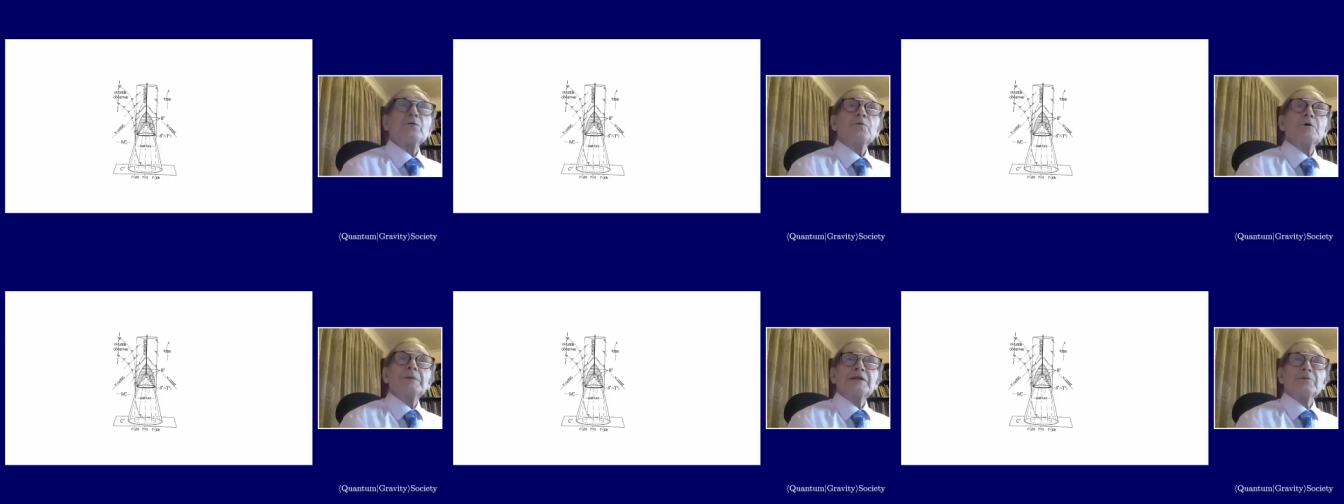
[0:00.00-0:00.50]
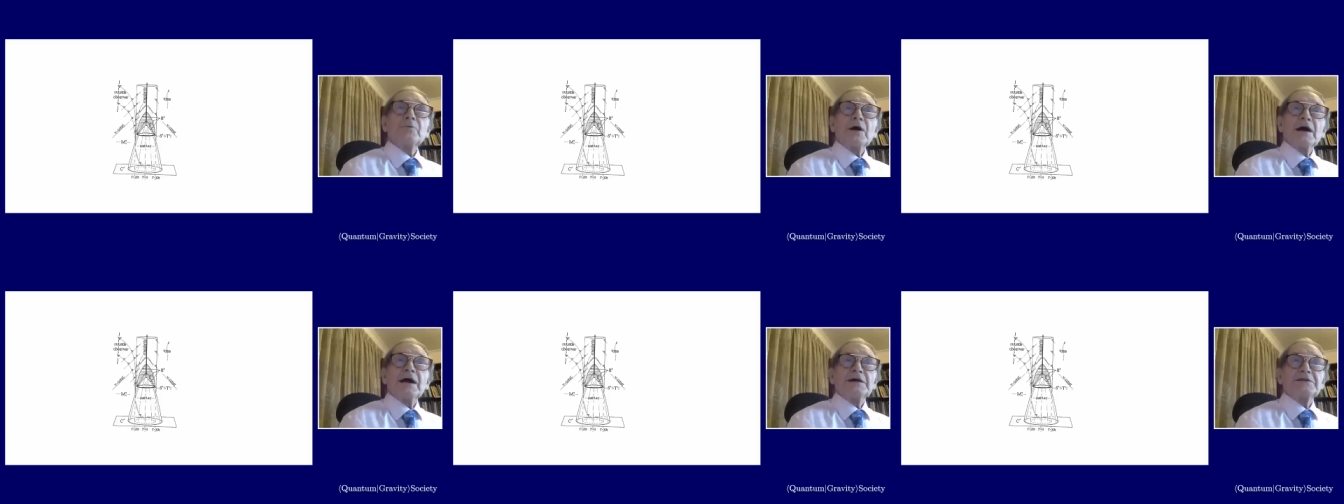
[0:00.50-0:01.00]
be the way
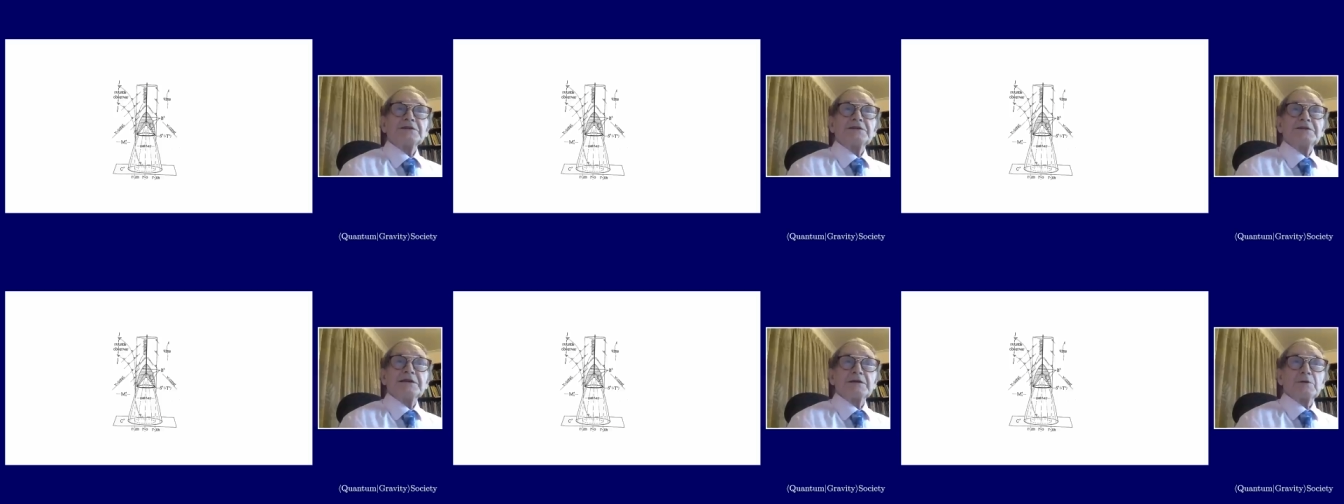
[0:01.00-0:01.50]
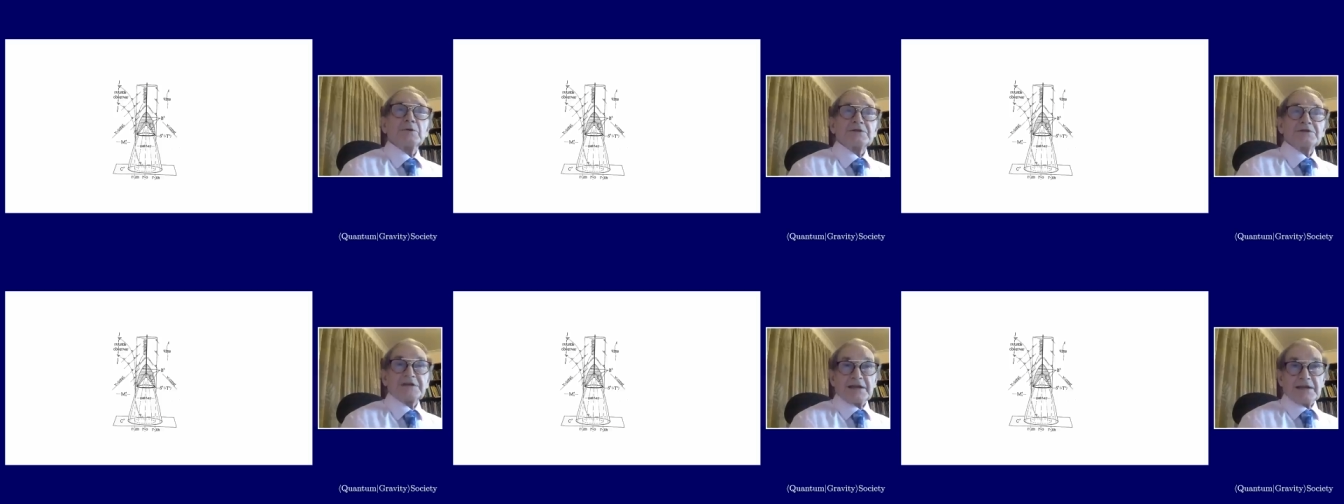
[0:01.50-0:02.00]
to deal with
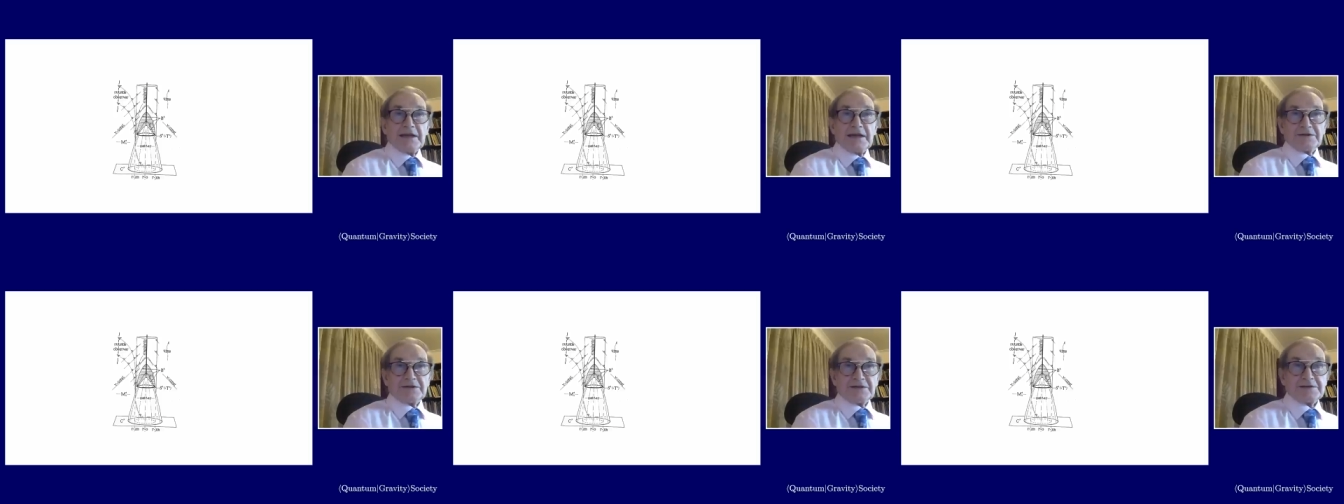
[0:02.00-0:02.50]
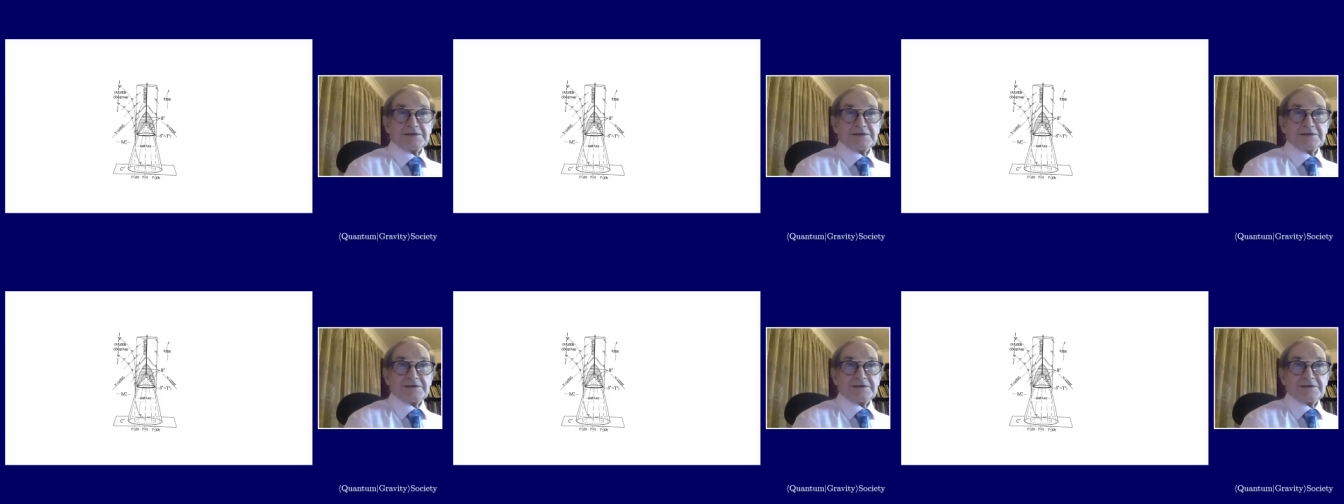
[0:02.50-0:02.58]
singularities.